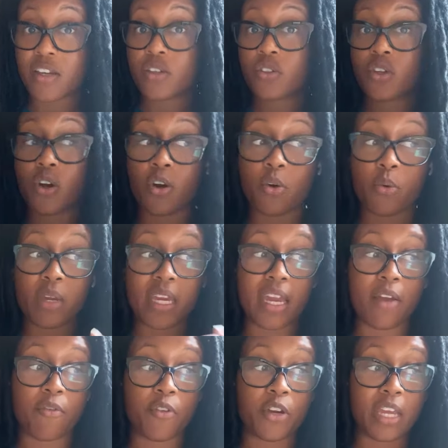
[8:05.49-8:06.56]
So we
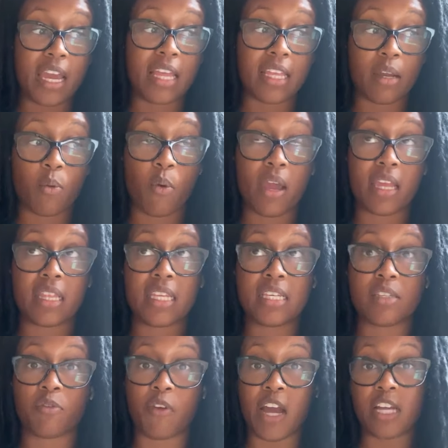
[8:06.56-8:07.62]
can't forget, like, when
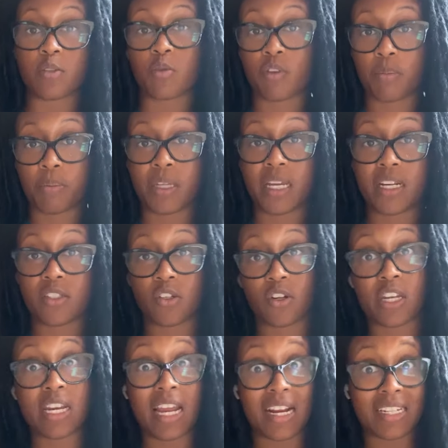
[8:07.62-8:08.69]
these fast-moving planets are
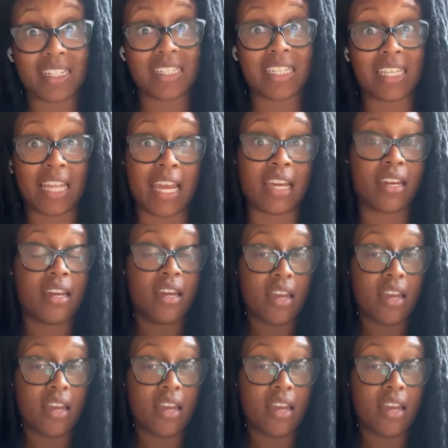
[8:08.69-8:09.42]
connecting to like